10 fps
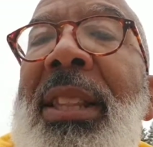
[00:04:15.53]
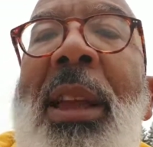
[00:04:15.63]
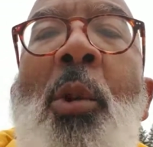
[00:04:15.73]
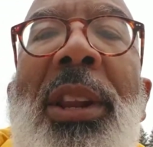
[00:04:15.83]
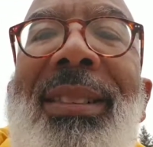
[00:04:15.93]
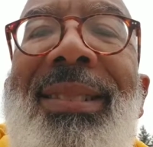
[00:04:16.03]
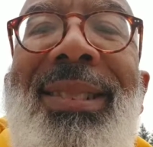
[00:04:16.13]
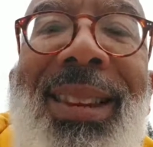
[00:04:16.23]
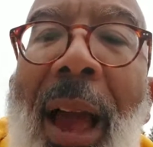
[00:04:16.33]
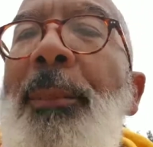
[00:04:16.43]
they want to
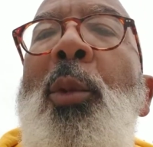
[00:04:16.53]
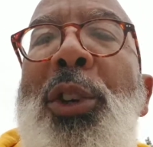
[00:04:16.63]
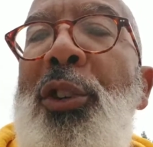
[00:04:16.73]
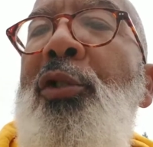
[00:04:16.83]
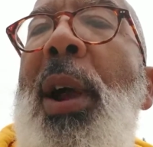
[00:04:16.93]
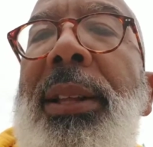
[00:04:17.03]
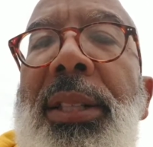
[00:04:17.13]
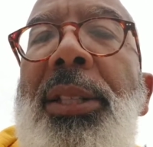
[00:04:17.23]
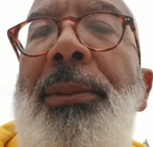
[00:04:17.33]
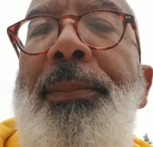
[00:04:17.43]
stop what you're trying to
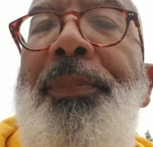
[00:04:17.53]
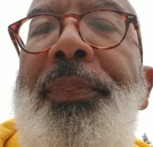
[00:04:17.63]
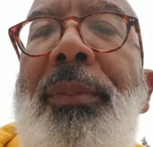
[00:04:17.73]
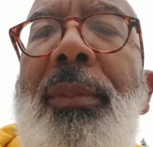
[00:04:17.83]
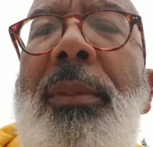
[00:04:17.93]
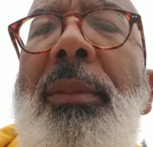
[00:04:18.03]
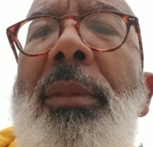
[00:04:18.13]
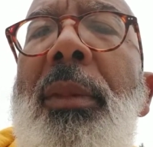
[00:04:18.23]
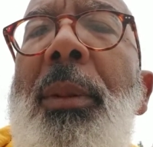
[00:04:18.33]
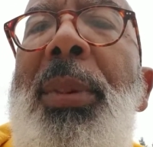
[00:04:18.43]
do.
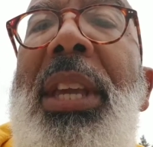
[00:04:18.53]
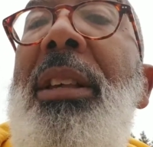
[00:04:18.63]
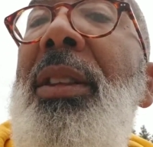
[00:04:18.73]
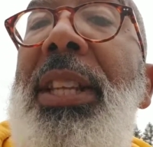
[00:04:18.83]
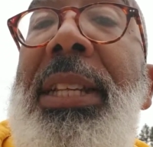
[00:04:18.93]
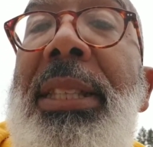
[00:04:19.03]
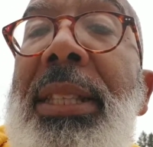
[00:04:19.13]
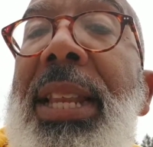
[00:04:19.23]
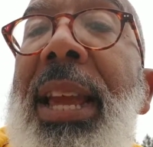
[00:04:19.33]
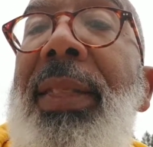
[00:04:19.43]
Because at the end of the
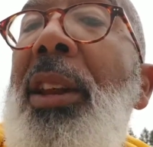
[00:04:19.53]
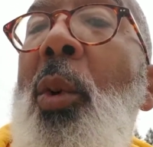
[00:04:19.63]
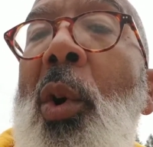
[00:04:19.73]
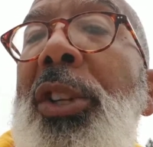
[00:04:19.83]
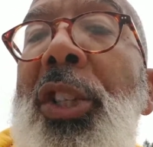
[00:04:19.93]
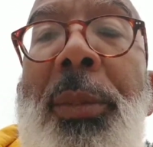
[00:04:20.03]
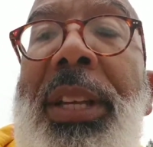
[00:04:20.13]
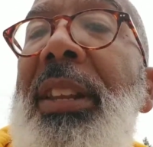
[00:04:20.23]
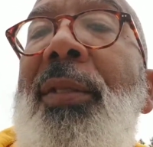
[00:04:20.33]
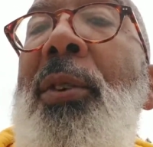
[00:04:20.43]
day, they don't want you to be
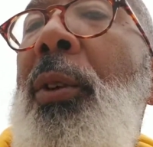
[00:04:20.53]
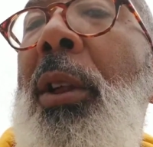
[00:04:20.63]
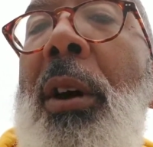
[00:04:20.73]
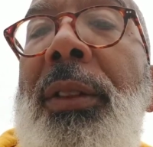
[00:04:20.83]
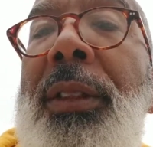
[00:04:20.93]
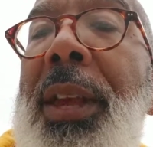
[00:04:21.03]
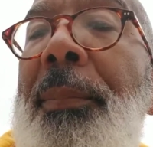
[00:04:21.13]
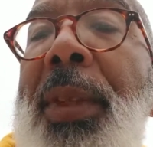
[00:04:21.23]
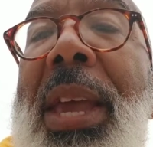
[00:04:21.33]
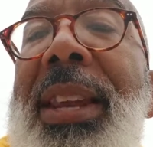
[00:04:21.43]
any further along than them.
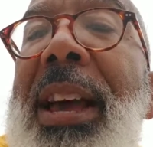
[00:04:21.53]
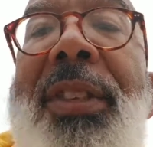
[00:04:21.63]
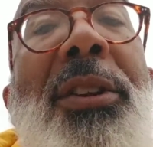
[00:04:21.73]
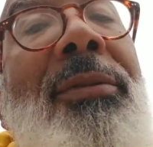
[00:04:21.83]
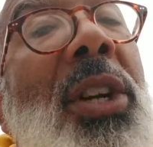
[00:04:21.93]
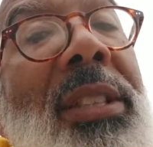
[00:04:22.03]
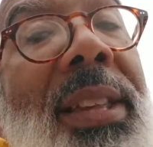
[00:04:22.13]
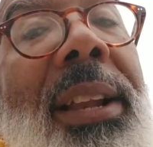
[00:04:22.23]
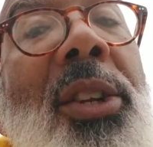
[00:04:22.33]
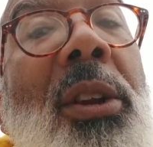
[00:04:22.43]
Now, they're never going to say
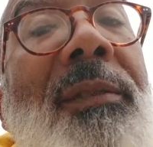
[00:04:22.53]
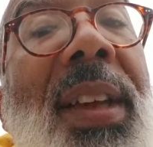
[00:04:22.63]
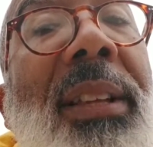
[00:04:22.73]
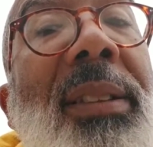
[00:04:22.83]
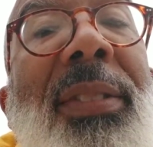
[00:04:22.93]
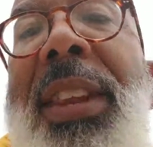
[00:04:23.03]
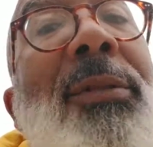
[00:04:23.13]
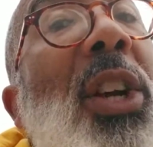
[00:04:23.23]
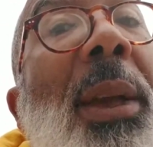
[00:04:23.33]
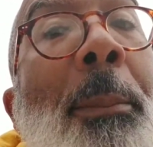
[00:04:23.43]
it to your face. They're never
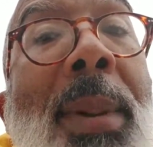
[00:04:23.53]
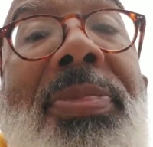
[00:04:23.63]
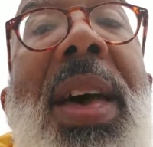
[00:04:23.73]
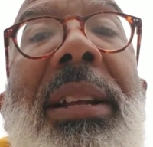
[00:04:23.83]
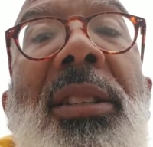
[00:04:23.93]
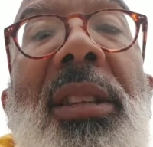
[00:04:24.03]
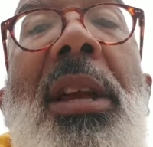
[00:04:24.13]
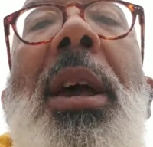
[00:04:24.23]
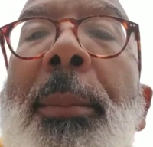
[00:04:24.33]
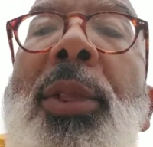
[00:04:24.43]
going to admit that to you.
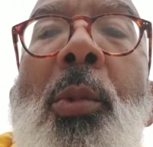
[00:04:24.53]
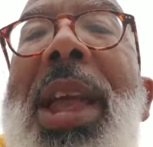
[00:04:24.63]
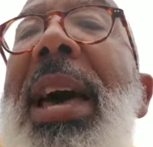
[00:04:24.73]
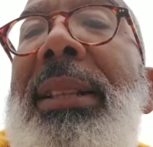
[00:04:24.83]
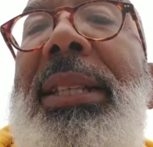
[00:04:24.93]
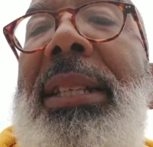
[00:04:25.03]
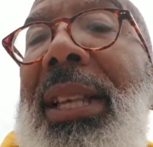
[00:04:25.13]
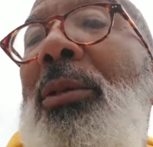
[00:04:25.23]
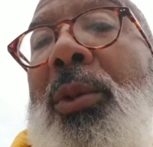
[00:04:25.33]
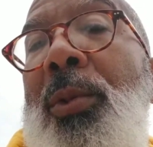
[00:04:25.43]
But the reality is
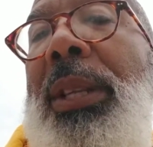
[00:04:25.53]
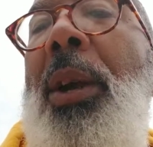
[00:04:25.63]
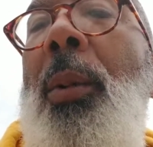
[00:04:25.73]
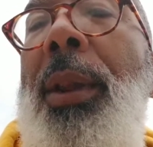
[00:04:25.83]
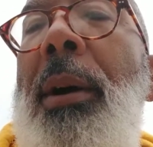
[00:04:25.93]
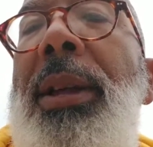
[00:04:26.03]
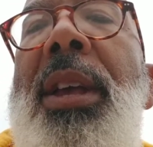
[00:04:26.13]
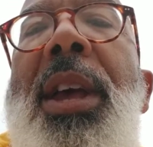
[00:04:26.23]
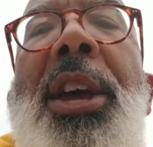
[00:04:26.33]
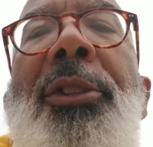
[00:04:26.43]
that's what's really going on.
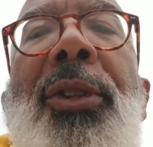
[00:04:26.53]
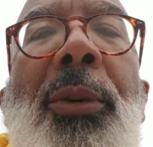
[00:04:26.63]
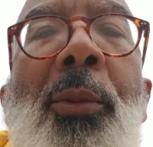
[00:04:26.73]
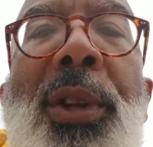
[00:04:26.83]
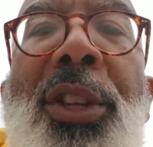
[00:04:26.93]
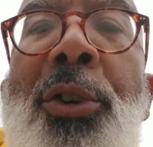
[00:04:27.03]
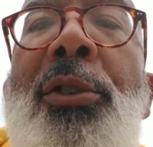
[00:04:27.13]
So when you're